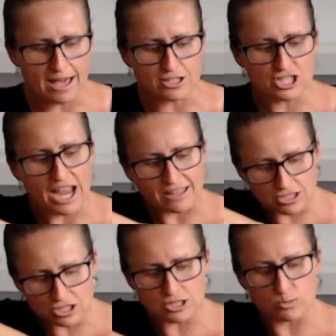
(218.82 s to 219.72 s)

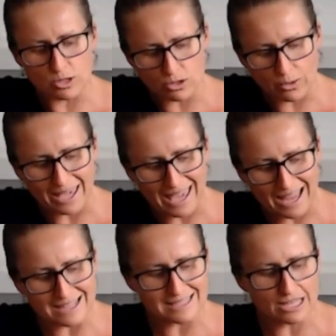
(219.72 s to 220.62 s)
challenges with your
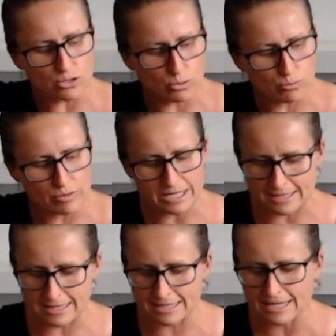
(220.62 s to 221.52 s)
hands and your
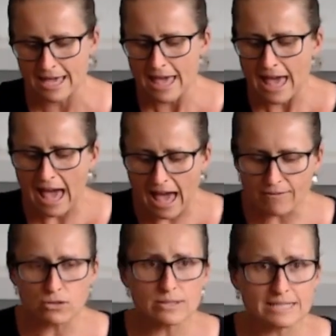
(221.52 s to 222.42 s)
wrists,
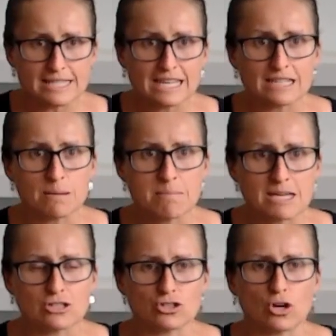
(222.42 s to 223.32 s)
have you seen in the
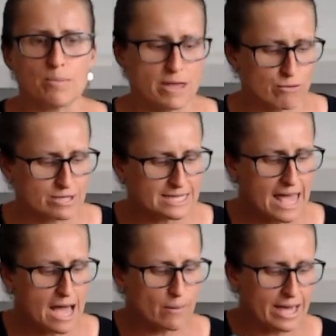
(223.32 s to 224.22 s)
mix shop there is
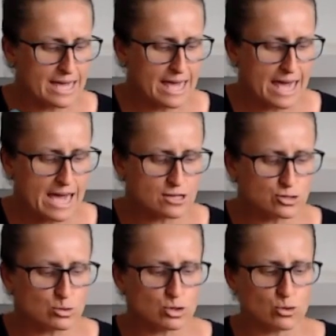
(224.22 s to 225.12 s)
now a
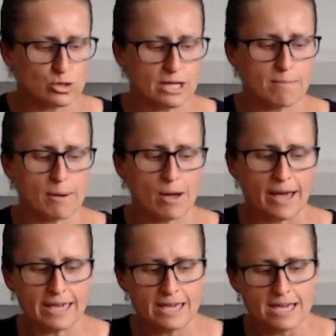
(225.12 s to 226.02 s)
handle you can
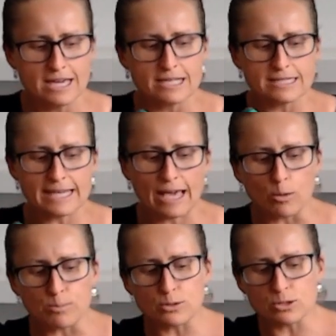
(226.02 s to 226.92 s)
buy to
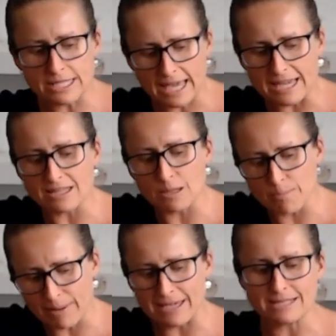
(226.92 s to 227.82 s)
help you take the
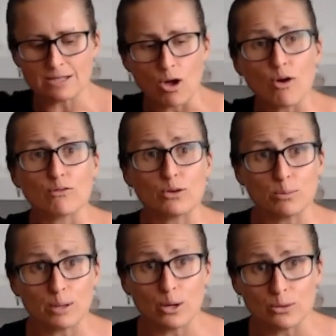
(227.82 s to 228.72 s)
base off your
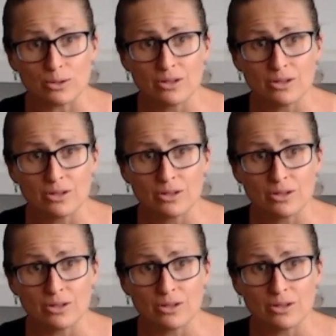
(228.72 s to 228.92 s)
bowl?